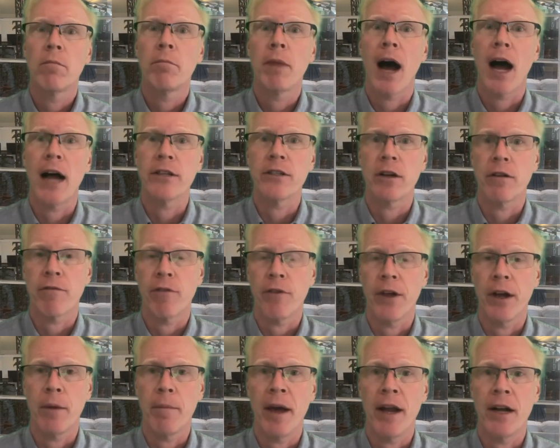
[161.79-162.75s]
positive for the
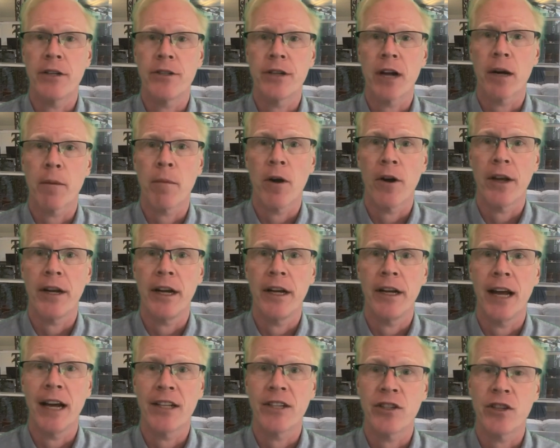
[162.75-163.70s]
unmanaged stock market
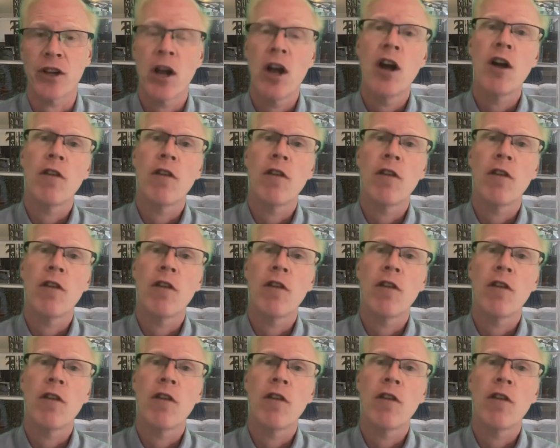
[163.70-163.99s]
indexes,